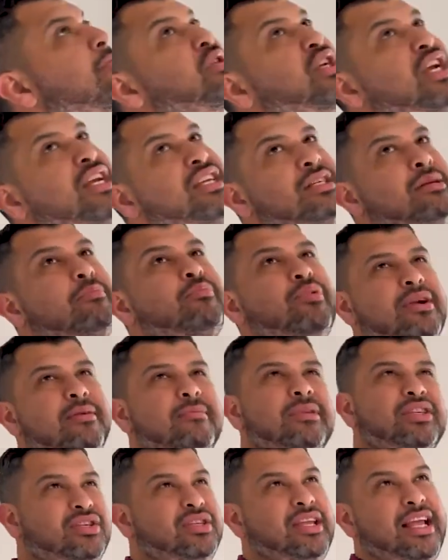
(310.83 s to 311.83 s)
changing pretty
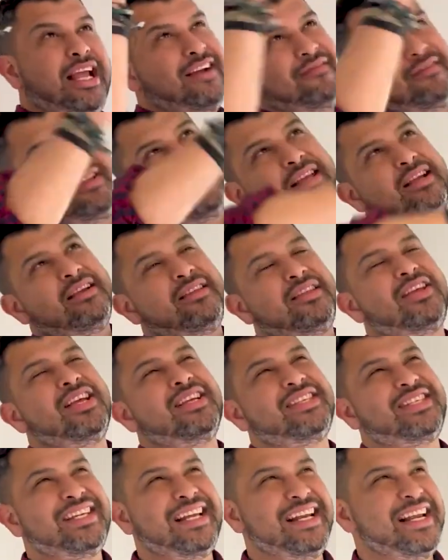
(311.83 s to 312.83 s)
much everything on the
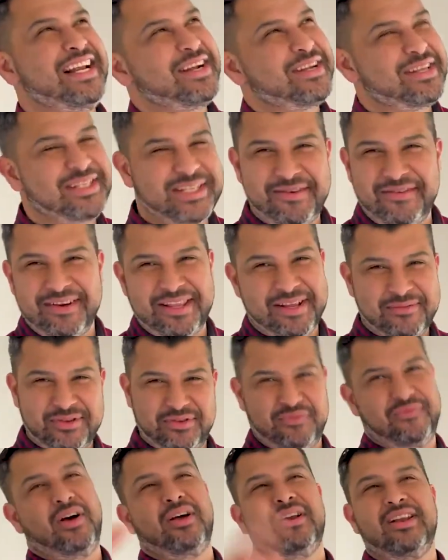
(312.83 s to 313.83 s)
ceiling because everything was
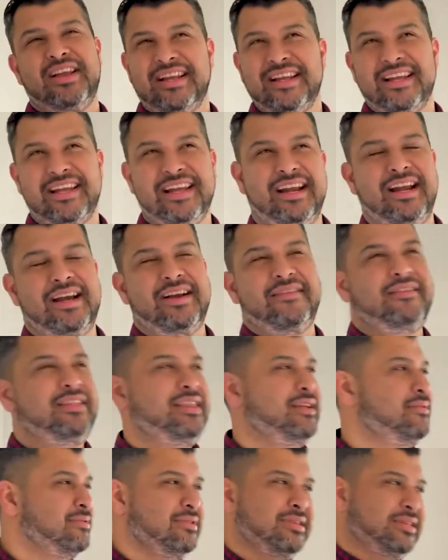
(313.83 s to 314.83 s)
falling in and
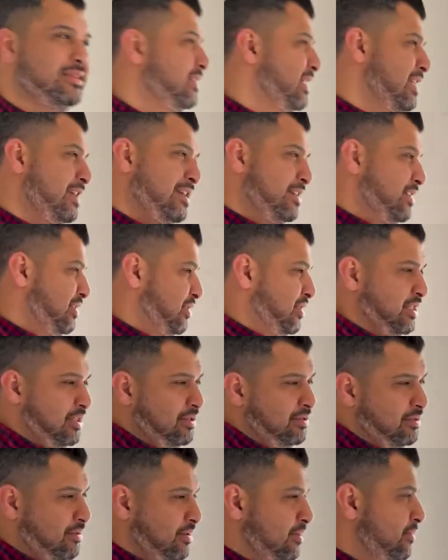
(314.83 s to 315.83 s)
everything was
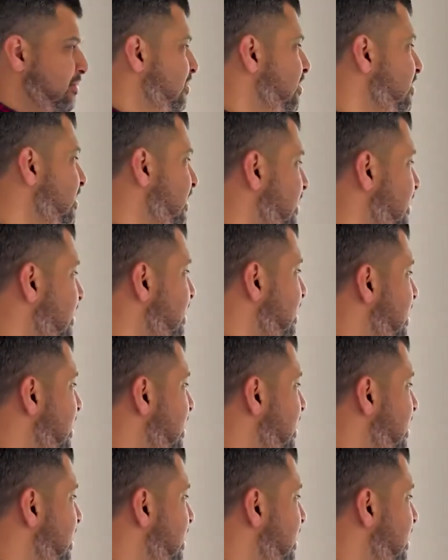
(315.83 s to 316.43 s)
just no good.